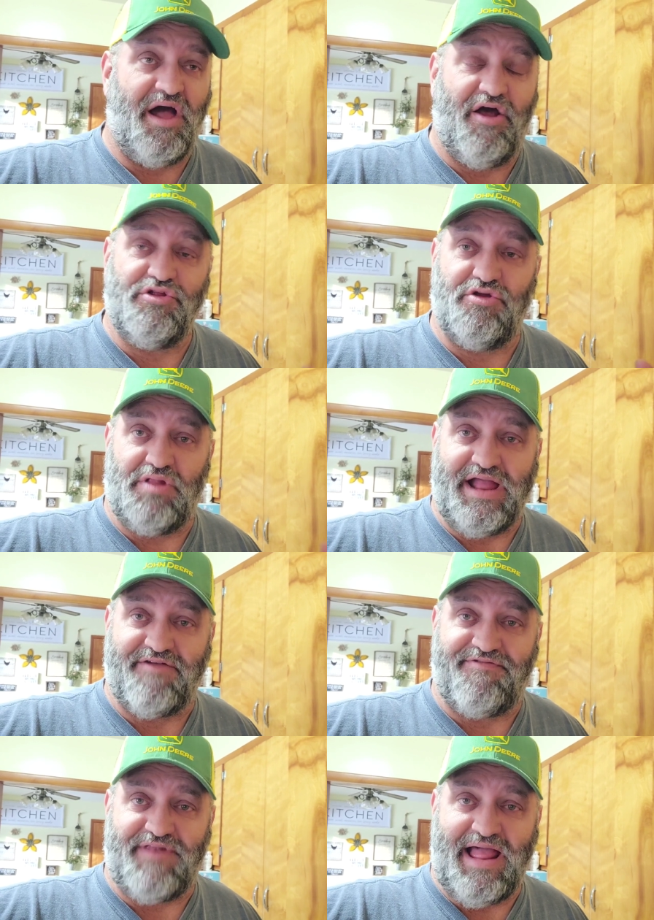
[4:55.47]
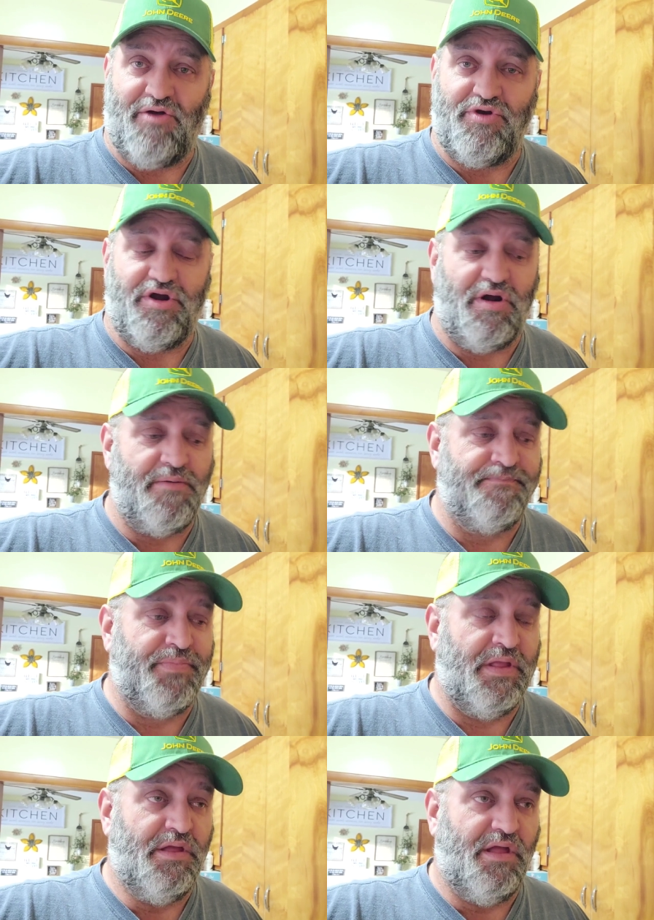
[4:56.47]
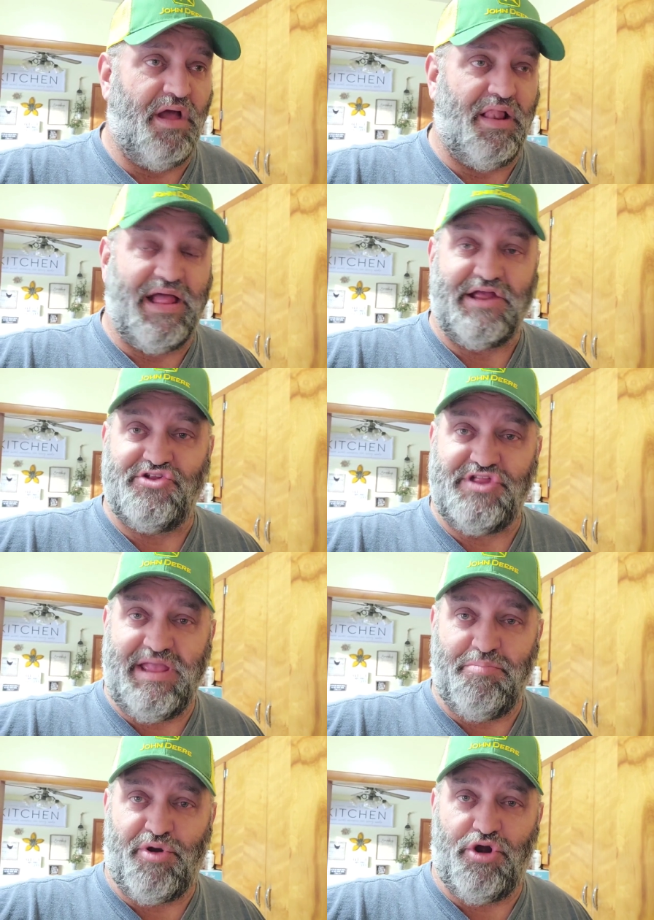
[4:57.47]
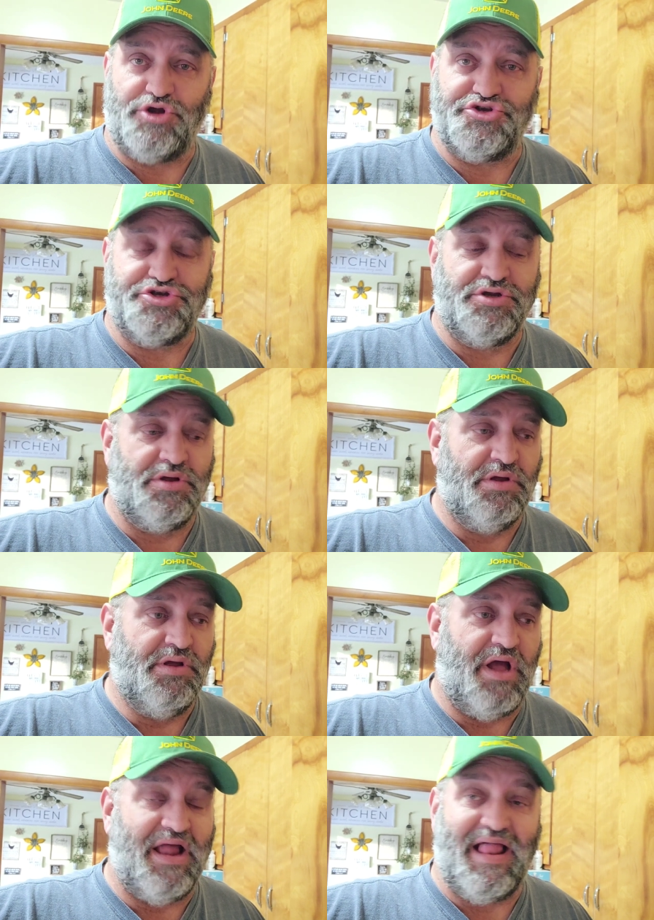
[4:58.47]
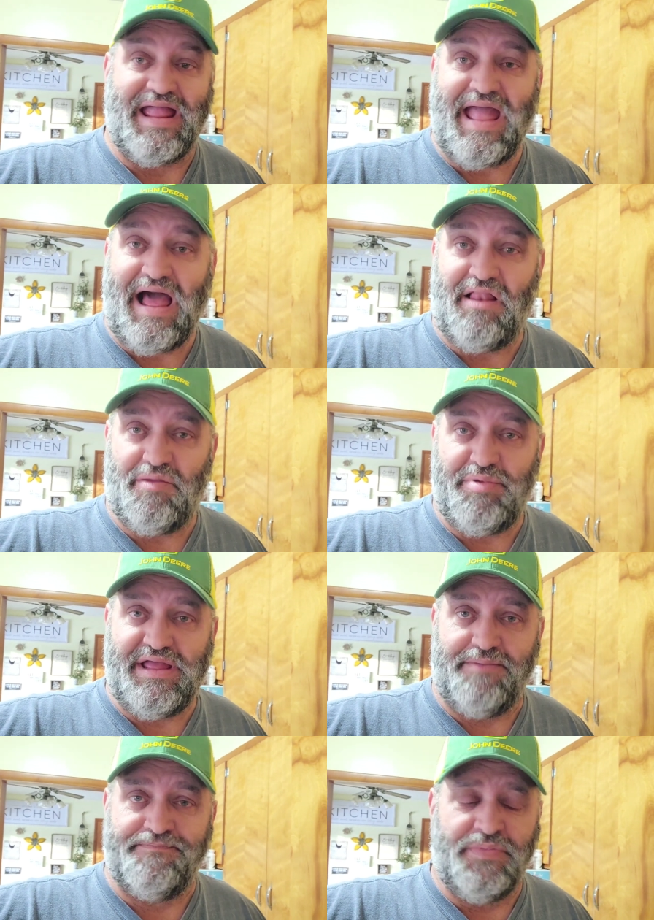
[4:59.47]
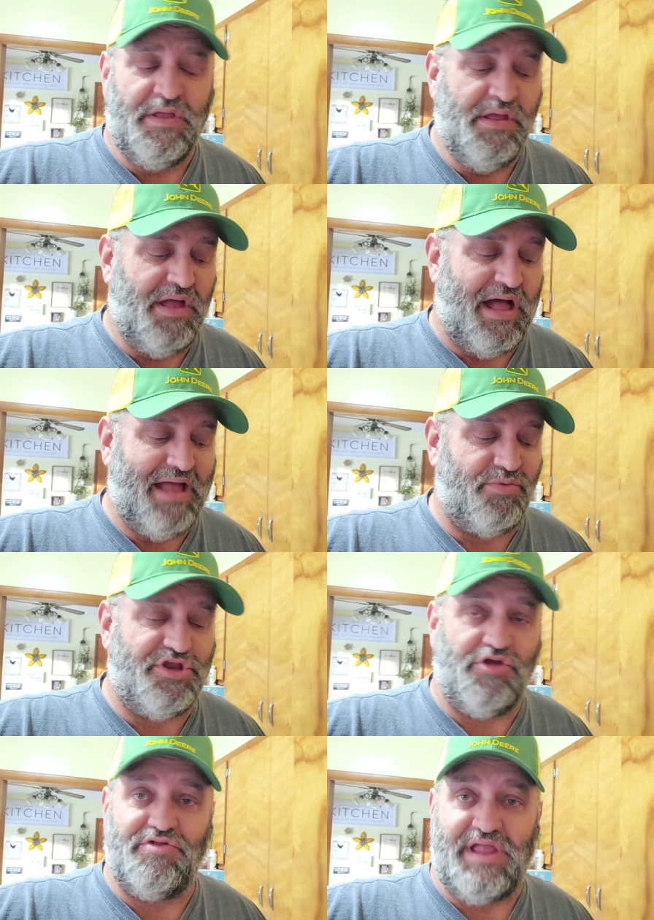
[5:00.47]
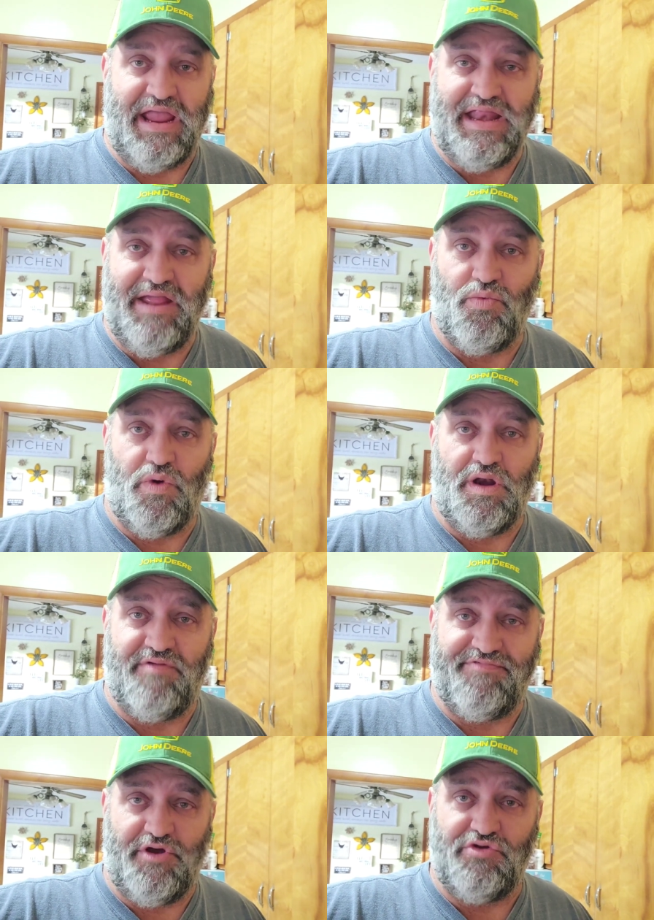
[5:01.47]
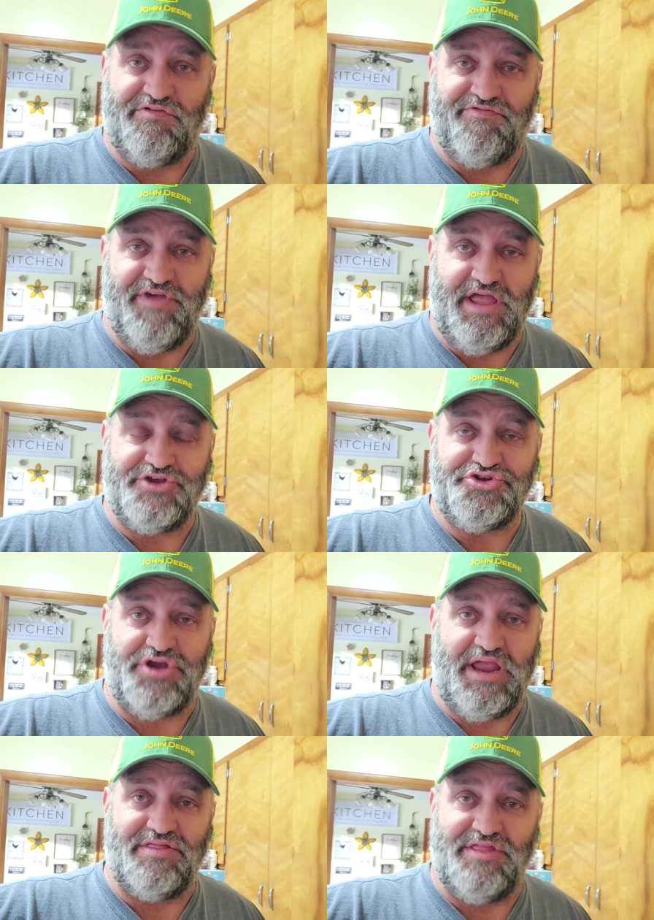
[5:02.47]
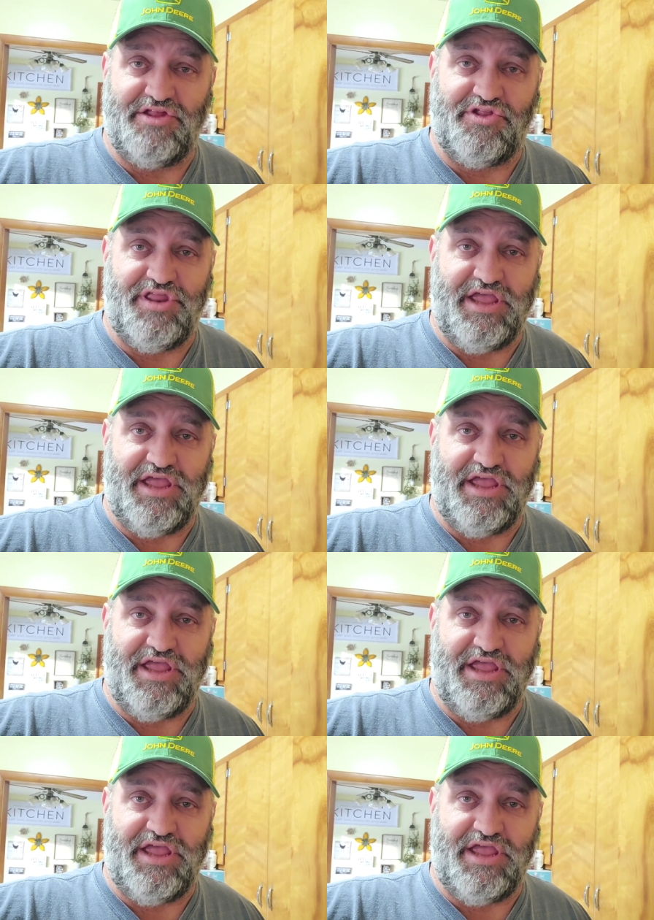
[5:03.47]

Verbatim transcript: I also like flounder. I like sea perch. I like halibut. I would use any one of those fish in this